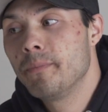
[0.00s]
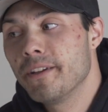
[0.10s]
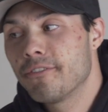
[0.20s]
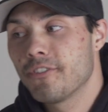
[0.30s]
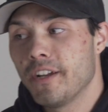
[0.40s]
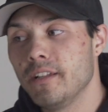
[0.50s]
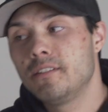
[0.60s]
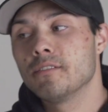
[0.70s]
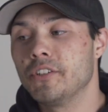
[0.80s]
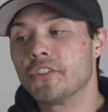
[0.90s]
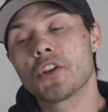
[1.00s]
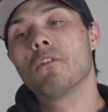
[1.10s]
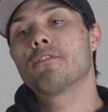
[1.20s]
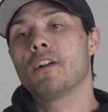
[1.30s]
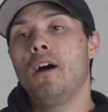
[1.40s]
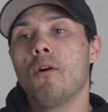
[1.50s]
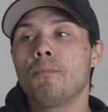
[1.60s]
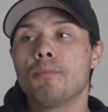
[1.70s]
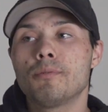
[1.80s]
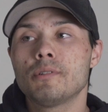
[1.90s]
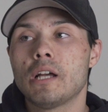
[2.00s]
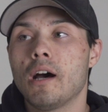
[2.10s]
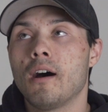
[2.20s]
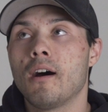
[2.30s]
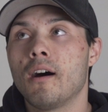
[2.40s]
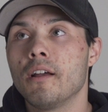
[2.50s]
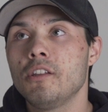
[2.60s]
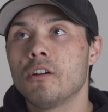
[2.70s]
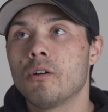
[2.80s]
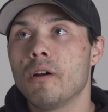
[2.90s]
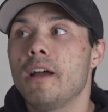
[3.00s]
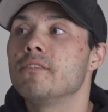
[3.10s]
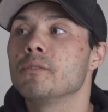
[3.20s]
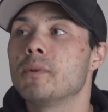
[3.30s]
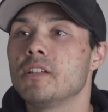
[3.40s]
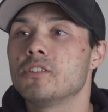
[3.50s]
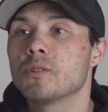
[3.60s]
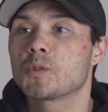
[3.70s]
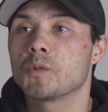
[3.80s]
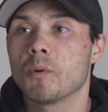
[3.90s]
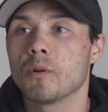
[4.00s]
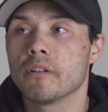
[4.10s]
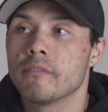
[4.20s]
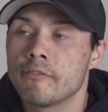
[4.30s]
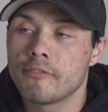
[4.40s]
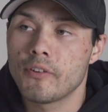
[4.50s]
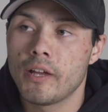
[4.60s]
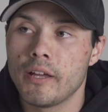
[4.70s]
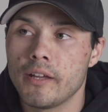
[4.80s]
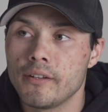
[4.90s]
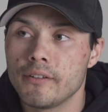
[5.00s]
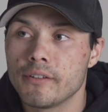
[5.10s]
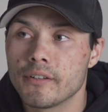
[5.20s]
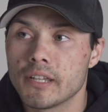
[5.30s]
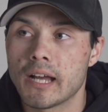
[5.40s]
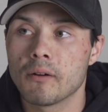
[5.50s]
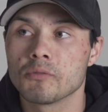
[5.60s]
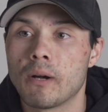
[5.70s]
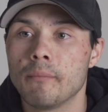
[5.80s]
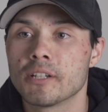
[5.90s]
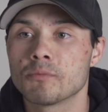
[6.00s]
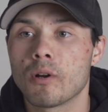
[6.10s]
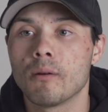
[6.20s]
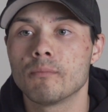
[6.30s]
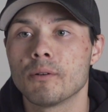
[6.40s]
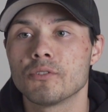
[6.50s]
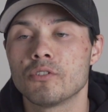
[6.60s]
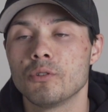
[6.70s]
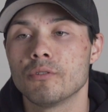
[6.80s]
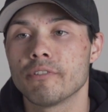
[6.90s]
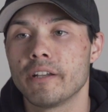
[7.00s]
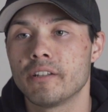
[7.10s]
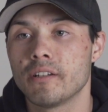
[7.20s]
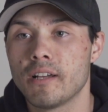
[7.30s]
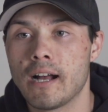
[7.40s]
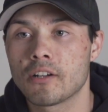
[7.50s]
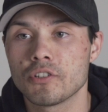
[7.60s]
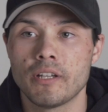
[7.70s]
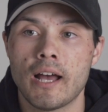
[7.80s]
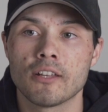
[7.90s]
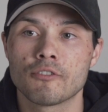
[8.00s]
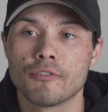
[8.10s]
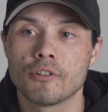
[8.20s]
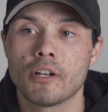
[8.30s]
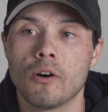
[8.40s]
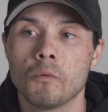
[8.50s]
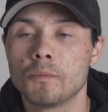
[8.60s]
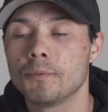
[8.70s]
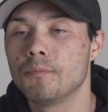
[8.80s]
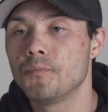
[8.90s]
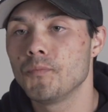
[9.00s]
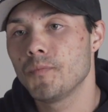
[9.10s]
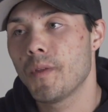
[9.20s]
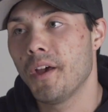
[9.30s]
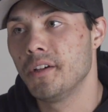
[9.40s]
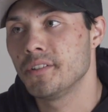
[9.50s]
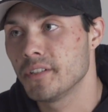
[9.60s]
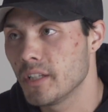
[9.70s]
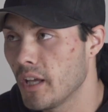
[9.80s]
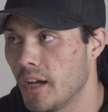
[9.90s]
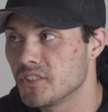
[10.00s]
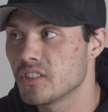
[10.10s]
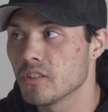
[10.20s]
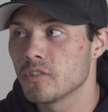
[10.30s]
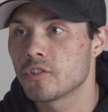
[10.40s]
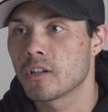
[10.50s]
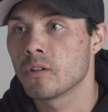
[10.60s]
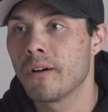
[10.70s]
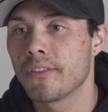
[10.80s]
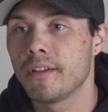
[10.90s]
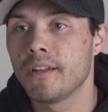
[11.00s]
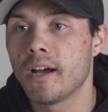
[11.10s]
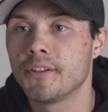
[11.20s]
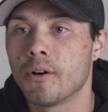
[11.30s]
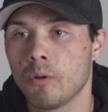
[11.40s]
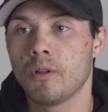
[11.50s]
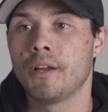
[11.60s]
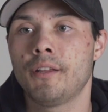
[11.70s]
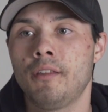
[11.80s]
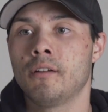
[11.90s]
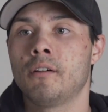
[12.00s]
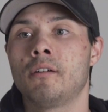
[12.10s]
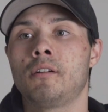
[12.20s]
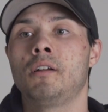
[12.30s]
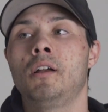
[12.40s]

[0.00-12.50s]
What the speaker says: be afraid to reach out for help. You know, everybody's so supportive, and that was my biggest problem. I was too afraid to actually ask for help, and I still struggle with it. I don't like to